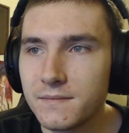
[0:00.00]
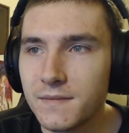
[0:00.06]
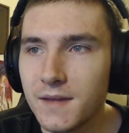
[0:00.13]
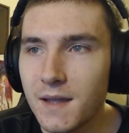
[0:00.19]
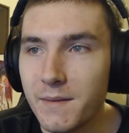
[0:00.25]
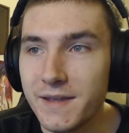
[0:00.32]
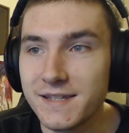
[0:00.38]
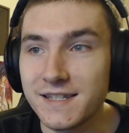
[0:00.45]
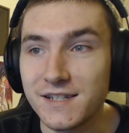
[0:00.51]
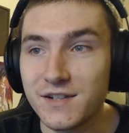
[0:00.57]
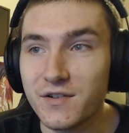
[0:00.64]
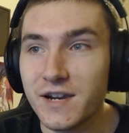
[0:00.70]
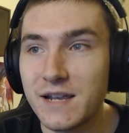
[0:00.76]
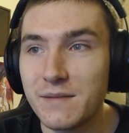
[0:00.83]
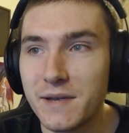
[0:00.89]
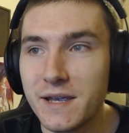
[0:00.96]
I mean, this is
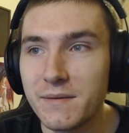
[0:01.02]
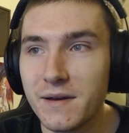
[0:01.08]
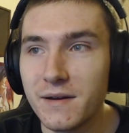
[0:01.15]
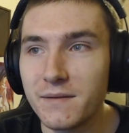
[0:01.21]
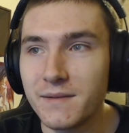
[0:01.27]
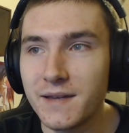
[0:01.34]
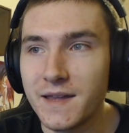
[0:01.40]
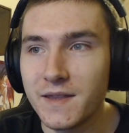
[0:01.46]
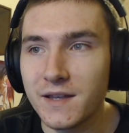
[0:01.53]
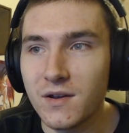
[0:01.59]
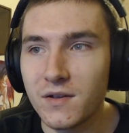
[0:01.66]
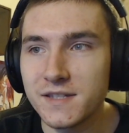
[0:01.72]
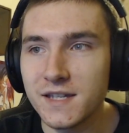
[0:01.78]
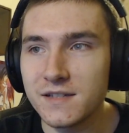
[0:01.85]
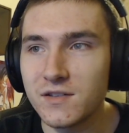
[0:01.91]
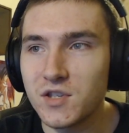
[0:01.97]
creepy, but in the
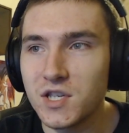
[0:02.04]
context of